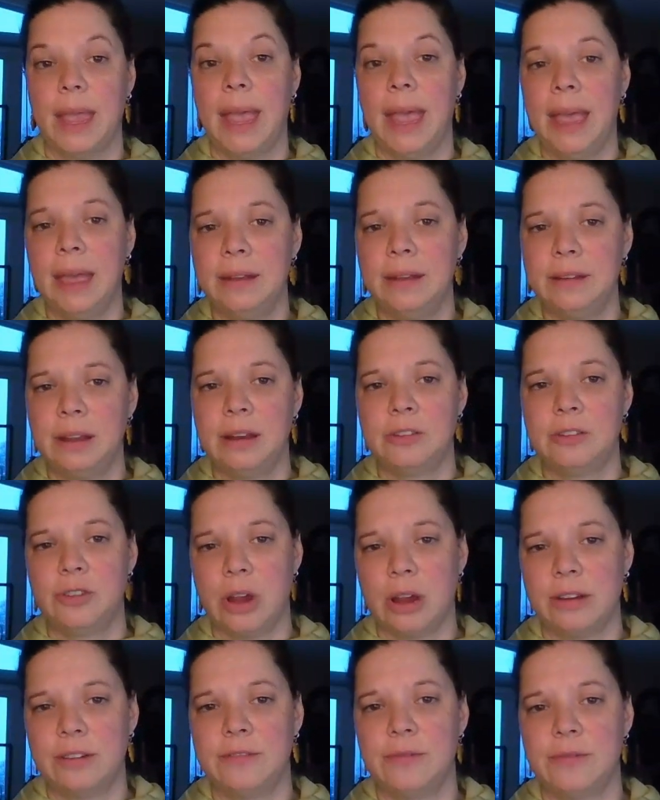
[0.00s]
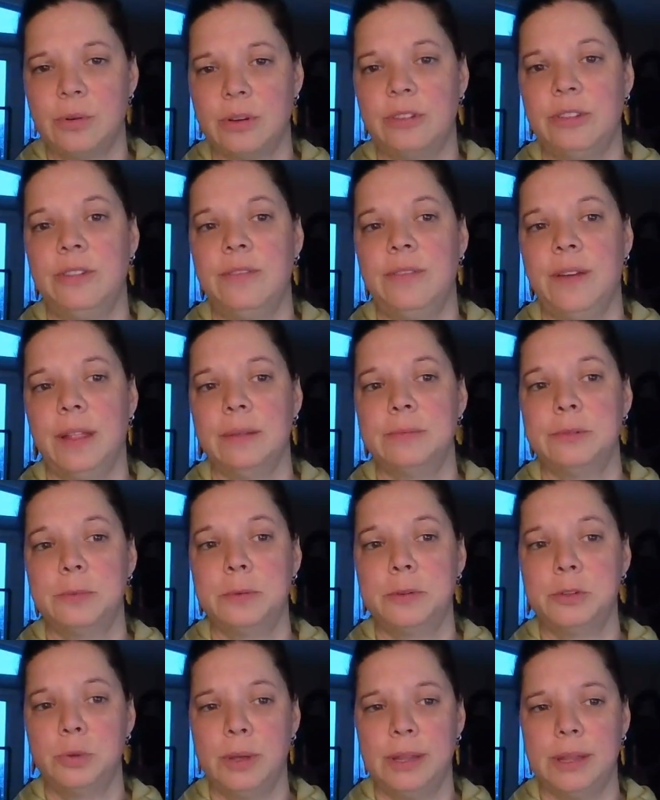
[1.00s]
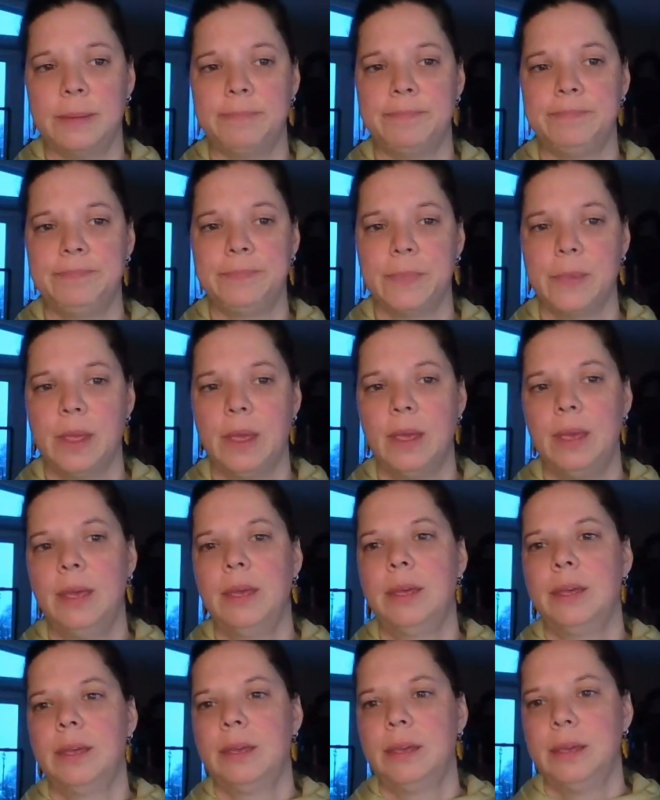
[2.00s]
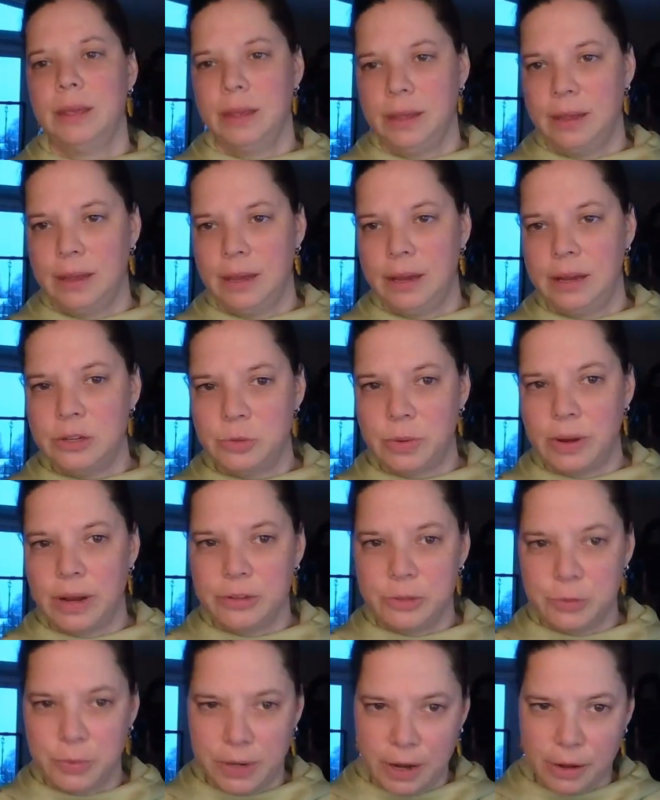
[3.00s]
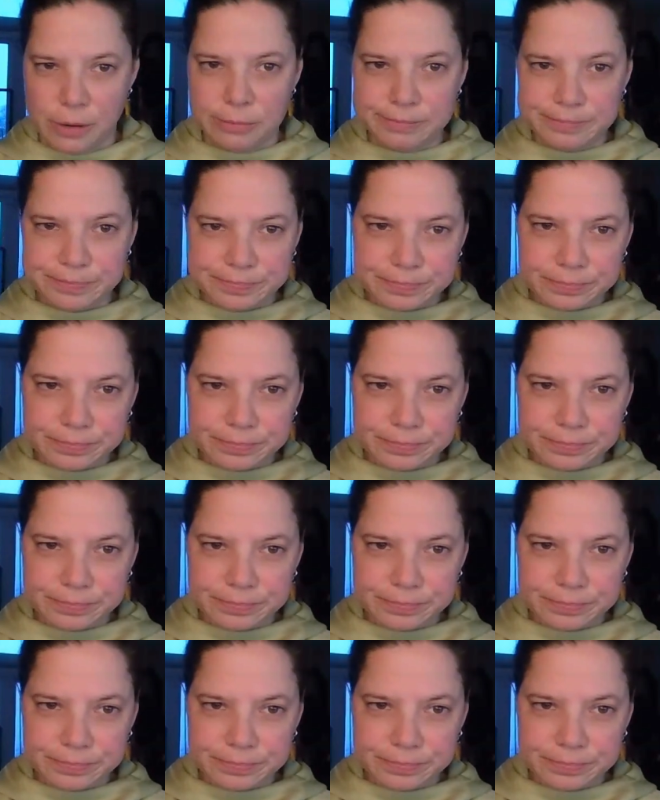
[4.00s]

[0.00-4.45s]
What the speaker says: and an attractive force develops between them. Here's what else we know.